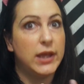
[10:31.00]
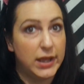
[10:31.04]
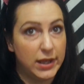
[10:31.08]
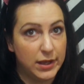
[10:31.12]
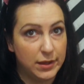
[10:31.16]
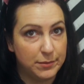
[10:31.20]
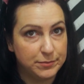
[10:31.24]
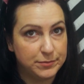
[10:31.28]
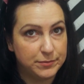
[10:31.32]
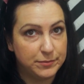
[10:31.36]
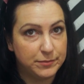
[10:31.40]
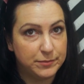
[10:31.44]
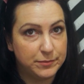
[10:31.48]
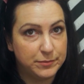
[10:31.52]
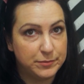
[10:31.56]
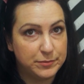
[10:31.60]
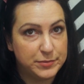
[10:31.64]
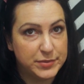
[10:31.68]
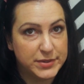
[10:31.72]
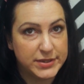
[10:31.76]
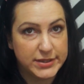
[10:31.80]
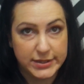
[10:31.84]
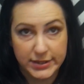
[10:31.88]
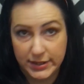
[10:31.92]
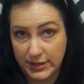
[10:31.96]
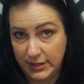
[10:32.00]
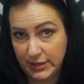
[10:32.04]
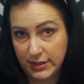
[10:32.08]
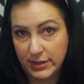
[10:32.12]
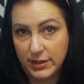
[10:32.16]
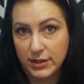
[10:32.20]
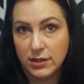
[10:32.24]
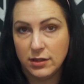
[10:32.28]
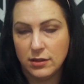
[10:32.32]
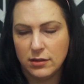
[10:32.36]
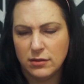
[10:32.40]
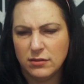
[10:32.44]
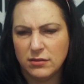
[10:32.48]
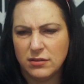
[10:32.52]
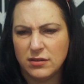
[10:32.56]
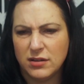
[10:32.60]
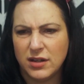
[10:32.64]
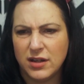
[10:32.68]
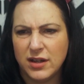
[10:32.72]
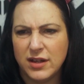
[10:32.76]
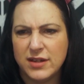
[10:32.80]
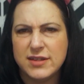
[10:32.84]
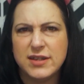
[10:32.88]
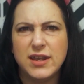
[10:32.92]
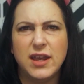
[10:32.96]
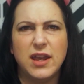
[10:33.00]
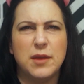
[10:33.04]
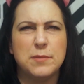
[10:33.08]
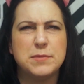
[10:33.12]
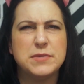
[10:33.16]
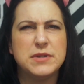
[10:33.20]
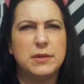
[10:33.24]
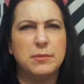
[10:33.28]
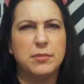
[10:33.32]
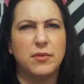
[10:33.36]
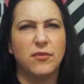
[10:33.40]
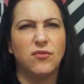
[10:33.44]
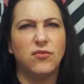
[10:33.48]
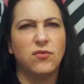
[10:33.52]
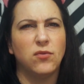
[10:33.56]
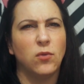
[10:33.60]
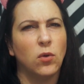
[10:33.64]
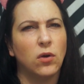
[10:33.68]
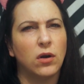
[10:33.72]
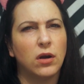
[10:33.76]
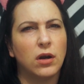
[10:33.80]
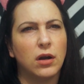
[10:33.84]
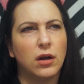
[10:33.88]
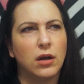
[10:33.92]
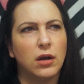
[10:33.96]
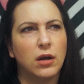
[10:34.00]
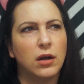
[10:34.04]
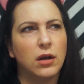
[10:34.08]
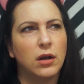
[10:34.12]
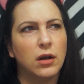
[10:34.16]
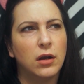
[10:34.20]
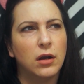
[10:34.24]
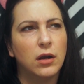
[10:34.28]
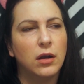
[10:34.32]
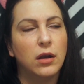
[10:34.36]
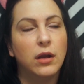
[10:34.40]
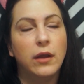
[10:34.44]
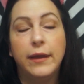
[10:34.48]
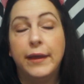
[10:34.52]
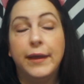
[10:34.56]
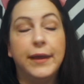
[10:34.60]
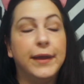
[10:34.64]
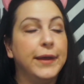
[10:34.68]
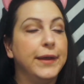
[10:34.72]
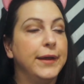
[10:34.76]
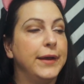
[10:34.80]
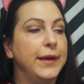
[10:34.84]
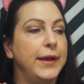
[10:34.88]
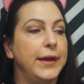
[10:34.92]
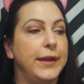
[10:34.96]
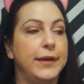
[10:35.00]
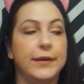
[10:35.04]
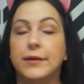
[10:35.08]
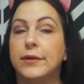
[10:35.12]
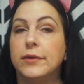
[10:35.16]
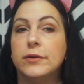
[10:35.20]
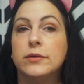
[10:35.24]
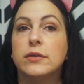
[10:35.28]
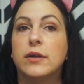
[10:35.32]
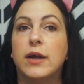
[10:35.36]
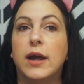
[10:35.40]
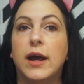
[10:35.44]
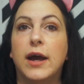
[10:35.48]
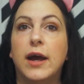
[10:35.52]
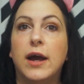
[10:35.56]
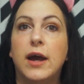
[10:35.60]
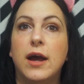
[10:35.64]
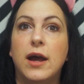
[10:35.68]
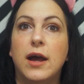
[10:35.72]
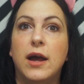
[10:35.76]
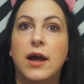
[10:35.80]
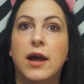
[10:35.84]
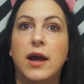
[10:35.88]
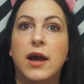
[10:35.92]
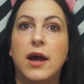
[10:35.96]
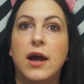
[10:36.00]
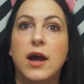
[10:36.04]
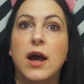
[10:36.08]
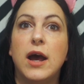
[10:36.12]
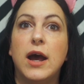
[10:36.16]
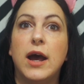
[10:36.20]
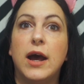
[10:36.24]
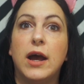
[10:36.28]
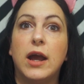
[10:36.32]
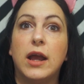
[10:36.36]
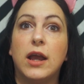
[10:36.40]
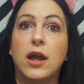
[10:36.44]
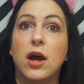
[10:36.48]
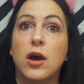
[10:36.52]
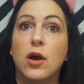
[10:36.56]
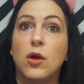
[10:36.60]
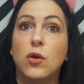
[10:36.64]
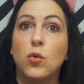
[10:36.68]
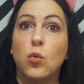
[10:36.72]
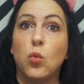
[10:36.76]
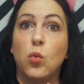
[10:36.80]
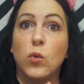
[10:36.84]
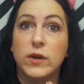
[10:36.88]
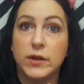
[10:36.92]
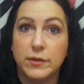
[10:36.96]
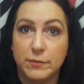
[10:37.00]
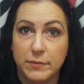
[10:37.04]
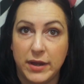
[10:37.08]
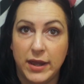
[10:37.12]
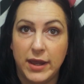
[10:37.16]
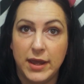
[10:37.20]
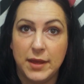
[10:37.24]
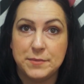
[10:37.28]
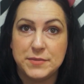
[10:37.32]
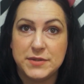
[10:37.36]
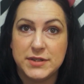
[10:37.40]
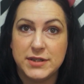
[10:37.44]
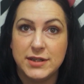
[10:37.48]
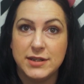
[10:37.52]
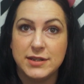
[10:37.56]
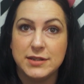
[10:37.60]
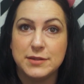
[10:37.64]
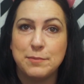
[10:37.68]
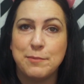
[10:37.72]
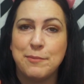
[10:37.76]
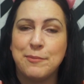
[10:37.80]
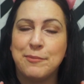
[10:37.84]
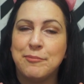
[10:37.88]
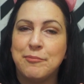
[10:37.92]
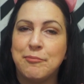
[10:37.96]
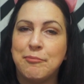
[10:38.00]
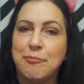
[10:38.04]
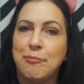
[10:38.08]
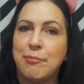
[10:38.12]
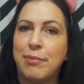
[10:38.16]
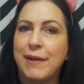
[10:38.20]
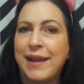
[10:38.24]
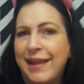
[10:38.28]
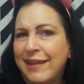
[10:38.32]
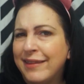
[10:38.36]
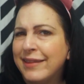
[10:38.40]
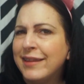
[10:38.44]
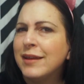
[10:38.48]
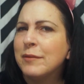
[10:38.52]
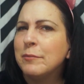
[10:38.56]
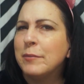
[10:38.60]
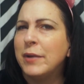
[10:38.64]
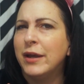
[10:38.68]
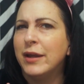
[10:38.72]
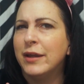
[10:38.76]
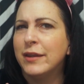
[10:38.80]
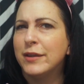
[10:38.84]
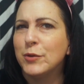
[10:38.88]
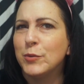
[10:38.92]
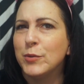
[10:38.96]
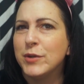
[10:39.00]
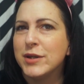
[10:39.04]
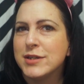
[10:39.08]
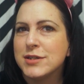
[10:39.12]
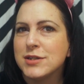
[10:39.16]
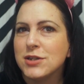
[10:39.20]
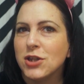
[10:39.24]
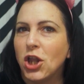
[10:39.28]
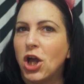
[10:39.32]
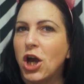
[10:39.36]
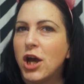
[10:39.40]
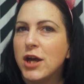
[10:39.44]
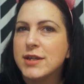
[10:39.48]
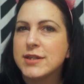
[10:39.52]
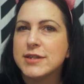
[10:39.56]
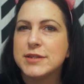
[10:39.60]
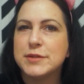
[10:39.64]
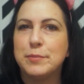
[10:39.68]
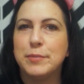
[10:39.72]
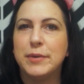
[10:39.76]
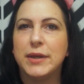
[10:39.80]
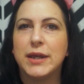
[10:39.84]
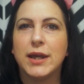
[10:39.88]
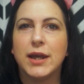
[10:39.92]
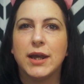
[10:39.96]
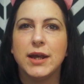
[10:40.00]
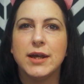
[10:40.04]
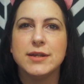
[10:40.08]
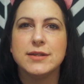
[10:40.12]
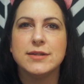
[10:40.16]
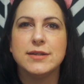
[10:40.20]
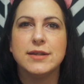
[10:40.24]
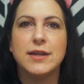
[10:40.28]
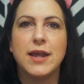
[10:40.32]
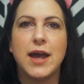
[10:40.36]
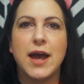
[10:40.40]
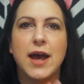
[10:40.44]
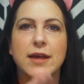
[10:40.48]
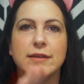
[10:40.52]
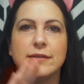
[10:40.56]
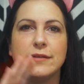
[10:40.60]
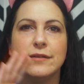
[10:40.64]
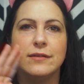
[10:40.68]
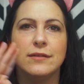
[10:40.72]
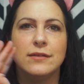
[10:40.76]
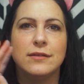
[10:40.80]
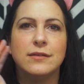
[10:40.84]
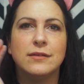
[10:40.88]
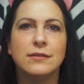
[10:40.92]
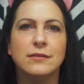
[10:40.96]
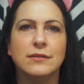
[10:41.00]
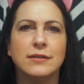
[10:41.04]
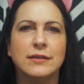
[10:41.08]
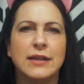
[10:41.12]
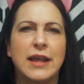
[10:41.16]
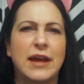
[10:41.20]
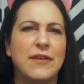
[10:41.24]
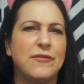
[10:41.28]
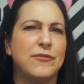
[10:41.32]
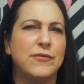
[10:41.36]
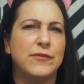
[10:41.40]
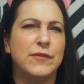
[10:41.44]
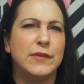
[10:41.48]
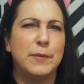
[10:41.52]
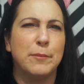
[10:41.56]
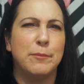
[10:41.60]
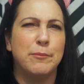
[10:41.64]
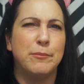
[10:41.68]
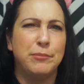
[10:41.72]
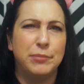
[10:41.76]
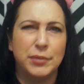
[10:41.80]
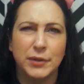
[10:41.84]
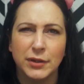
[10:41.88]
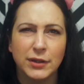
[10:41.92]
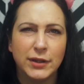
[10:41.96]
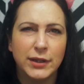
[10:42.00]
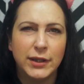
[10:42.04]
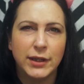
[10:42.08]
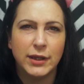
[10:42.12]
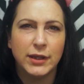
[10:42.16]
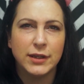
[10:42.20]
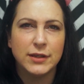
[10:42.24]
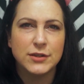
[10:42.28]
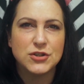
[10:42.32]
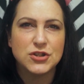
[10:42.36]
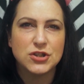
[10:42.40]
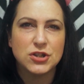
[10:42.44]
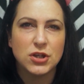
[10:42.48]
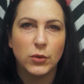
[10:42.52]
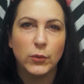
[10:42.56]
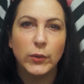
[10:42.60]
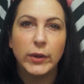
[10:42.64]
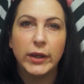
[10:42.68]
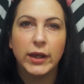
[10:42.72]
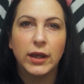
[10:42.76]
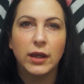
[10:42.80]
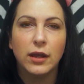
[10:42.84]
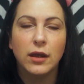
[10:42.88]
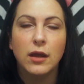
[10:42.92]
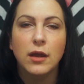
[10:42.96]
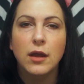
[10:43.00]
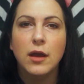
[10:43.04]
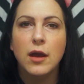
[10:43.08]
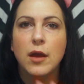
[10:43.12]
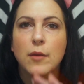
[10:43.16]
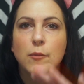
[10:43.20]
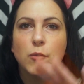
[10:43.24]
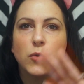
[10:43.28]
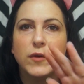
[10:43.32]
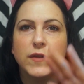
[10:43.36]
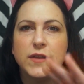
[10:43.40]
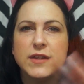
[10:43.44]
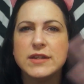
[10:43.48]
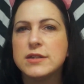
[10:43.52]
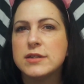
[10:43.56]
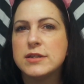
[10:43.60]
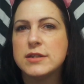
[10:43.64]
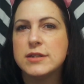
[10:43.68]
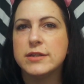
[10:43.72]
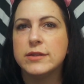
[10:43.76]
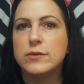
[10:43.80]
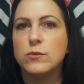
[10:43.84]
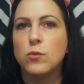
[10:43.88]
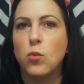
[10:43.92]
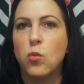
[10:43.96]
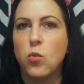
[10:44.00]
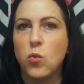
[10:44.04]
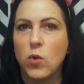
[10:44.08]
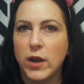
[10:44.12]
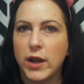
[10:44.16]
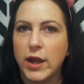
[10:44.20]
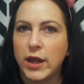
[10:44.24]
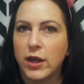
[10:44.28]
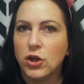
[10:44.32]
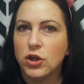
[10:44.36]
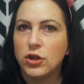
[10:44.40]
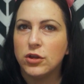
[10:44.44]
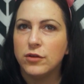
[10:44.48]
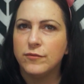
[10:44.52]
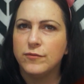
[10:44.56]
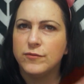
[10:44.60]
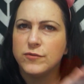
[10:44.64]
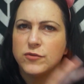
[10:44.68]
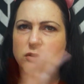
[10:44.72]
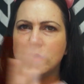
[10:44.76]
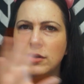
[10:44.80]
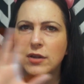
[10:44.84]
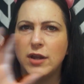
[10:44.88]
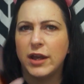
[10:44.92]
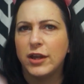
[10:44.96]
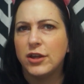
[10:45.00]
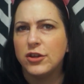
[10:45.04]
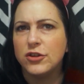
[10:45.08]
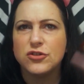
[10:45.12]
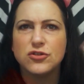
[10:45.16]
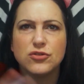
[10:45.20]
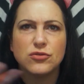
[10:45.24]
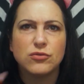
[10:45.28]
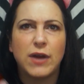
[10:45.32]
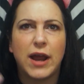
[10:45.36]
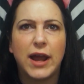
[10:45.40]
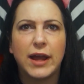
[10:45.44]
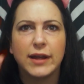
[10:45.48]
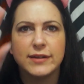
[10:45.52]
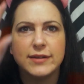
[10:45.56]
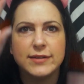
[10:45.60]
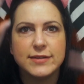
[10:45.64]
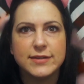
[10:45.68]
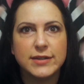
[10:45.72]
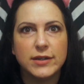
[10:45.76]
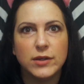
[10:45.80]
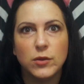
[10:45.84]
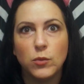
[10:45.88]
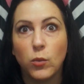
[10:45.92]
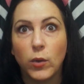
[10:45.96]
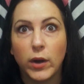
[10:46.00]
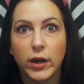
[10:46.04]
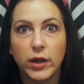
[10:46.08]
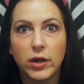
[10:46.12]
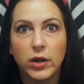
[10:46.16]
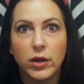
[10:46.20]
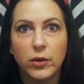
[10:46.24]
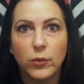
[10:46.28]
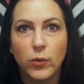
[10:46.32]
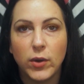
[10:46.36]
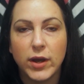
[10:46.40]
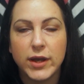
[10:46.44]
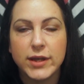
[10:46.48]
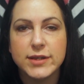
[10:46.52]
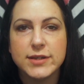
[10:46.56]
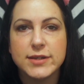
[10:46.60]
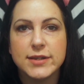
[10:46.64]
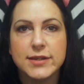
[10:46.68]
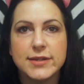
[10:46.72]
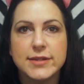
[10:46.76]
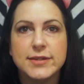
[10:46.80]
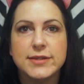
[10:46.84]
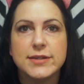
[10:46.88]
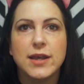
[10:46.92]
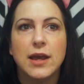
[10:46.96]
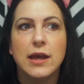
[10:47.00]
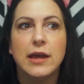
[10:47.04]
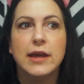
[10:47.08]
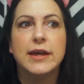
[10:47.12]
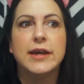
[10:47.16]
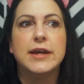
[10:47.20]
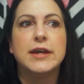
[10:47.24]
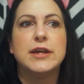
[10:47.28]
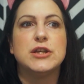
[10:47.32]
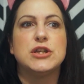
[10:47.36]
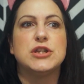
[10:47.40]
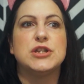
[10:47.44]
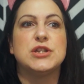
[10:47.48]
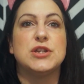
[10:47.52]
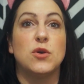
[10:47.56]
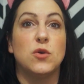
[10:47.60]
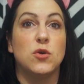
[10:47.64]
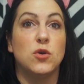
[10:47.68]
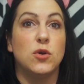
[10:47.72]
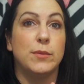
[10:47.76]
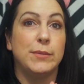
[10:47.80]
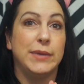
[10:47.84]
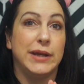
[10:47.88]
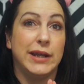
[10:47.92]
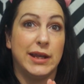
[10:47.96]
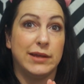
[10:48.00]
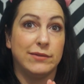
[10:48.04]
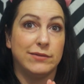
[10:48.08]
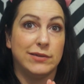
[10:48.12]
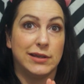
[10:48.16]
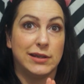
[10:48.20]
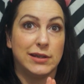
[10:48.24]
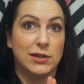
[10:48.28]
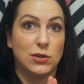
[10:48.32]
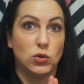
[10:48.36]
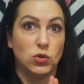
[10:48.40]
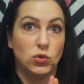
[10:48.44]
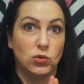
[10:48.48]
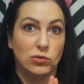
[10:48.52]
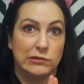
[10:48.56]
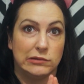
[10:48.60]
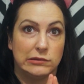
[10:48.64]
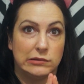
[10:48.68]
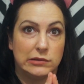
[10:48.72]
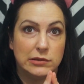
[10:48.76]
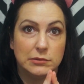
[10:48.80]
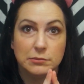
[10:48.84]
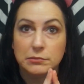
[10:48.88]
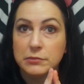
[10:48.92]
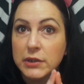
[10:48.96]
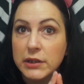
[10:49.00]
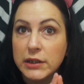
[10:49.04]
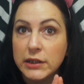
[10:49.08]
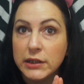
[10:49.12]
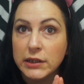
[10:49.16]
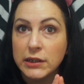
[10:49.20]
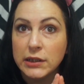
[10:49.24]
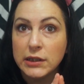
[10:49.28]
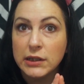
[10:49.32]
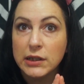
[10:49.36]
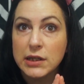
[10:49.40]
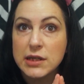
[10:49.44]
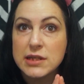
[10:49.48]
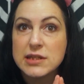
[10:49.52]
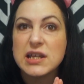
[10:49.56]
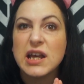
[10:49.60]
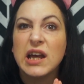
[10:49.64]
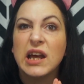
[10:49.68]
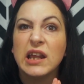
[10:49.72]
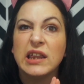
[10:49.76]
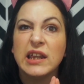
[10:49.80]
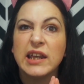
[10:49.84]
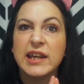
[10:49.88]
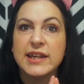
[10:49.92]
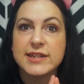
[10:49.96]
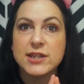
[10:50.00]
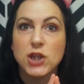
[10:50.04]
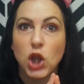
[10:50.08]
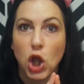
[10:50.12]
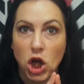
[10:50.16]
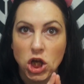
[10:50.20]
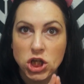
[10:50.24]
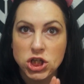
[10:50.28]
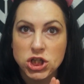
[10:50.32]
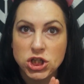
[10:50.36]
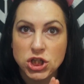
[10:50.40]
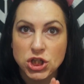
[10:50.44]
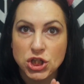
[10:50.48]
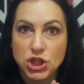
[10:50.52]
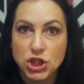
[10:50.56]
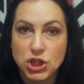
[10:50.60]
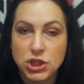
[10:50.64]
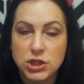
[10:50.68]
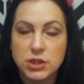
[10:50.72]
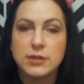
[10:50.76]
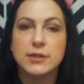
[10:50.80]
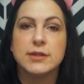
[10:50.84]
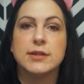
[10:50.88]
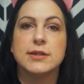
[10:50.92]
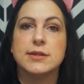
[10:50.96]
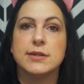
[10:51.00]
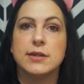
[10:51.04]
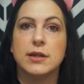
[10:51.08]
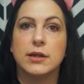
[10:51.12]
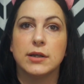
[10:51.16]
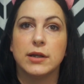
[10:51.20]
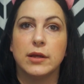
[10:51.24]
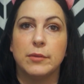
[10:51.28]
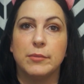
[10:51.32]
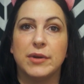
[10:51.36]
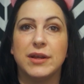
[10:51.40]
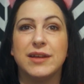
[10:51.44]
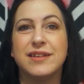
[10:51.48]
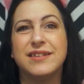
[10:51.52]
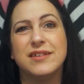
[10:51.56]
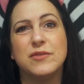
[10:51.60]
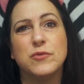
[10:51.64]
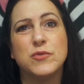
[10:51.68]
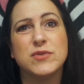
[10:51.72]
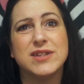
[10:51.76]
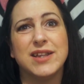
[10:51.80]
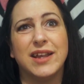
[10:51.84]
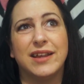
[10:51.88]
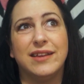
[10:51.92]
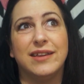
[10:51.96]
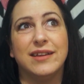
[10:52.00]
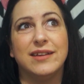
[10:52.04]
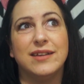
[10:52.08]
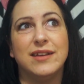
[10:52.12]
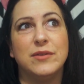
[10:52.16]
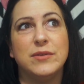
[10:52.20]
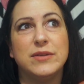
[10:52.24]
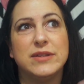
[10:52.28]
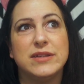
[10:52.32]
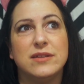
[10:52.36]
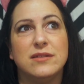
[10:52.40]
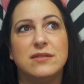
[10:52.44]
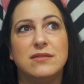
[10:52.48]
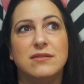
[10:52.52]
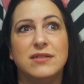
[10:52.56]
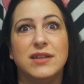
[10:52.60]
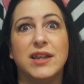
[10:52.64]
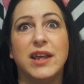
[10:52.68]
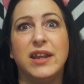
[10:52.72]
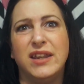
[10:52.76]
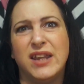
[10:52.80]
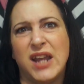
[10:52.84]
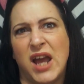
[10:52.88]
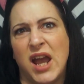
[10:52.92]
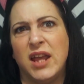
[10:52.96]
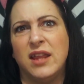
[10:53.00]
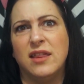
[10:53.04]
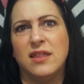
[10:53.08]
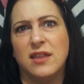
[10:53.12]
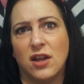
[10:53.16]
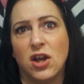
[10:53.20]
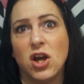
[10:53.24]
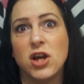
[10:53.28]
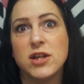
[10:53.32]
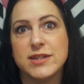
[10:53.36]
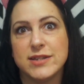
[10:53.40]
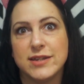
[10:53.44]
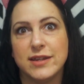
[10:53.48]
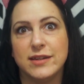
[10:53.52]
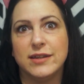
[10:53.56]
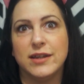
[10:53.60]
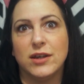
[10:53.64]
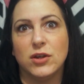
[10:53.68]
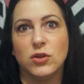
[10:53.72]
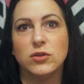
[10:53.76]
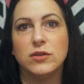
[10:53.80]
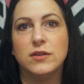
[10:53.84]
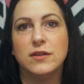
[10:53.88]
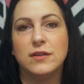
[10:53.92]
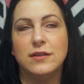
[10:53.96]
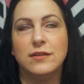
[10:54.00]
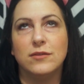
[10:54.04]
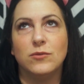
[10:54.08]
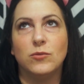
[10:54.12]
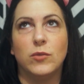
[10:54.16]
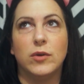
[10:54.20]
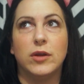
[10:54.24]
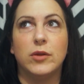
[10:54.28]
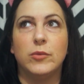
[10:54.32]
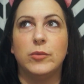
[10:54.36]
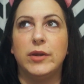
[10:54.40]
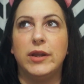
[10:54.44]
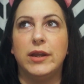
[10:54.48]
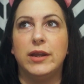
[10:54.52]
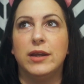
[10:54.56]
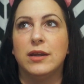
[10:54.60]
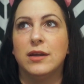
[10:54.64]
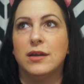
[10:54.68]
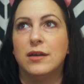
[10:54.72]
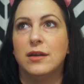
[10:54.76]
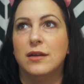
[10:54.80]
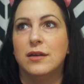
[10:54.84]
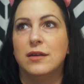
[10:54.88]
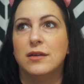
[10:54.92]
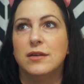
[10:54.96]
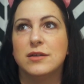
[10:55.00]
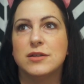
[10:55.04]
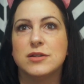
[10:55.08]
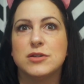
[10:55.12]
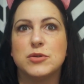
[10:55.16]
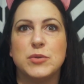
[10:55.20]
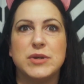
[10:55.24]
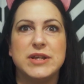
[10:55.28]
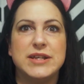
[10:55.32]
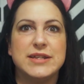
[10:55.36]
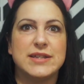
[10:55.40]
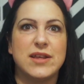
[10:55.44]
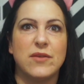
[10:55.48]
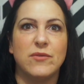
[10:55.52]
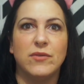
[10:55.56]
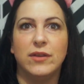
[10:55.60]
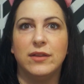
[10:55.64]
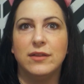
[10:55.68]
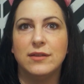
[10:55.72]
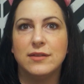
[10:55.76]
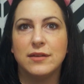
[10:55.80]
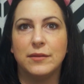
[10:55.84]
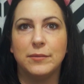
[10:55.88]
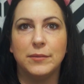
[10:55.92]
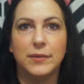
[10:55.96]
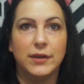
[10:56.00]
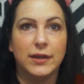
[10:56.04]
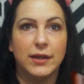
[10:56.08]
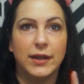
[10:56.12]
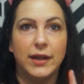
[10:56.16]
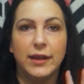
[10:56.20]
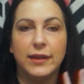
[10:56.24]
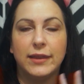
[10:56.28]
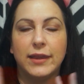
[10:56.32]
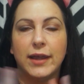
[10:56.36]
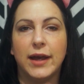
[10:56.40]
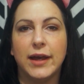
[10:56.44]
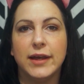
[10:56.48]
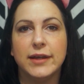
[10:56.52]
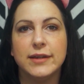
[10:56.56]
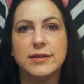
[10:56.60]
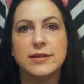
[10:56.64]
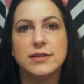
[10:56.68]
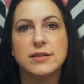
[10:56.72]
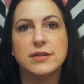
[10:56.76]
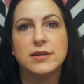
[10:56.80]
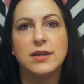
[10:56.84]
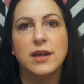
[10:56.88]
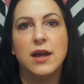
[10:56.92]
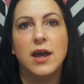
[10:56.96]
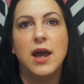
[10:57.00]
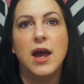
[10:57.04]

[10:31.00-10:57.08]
Ipsy. Did I say Ipsy before? I don't know. I got one of my Ipsies, but I think my other one is lost because it hasn't left the building it's showing. Where this one I could track to see where it was. So I might have to get a hold of somebody because I think it's lost and it's not coming, because it was like the 9th it got sent out. And what are we? 27th, something like that.